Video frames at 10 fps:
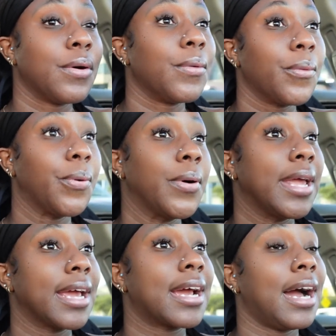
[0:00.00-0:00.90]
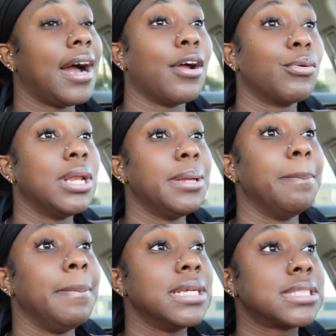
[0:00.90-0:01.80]
we can't really
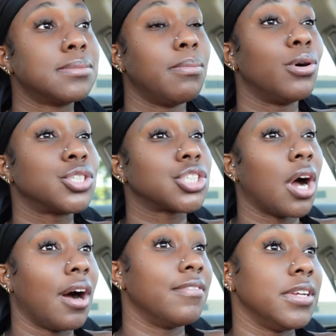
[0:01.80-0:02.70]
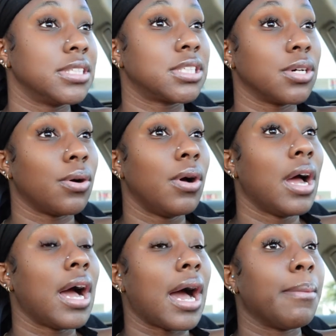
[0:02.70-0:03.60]
miss much of it. So
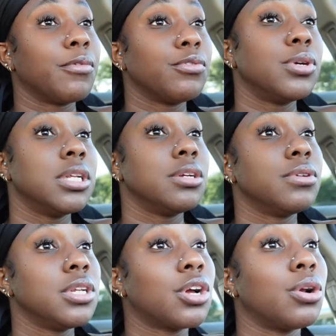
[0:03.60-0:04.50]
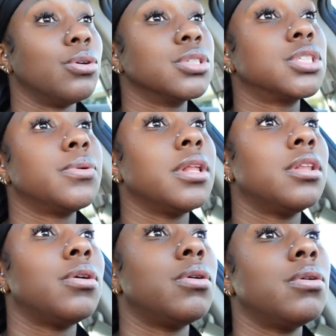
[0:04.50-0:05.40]
I'm really, really close to it
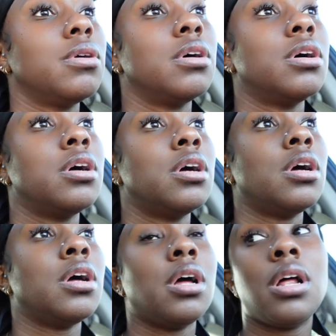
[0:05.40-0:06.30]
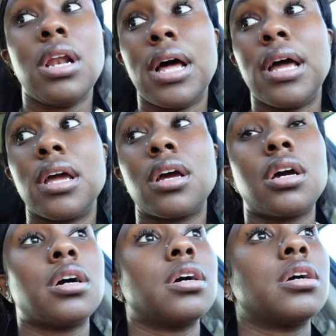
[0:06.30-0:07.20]
though, like
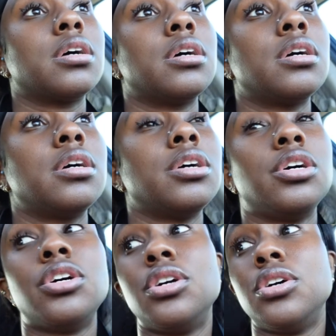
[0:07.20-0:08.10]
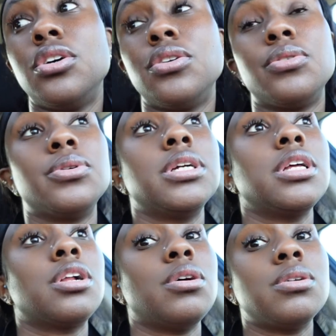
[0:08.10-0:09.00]

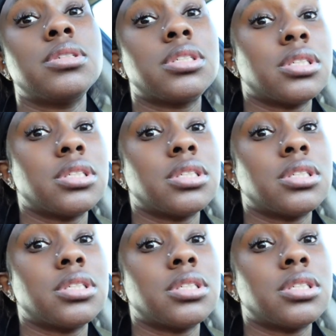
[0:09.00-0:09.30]
really close.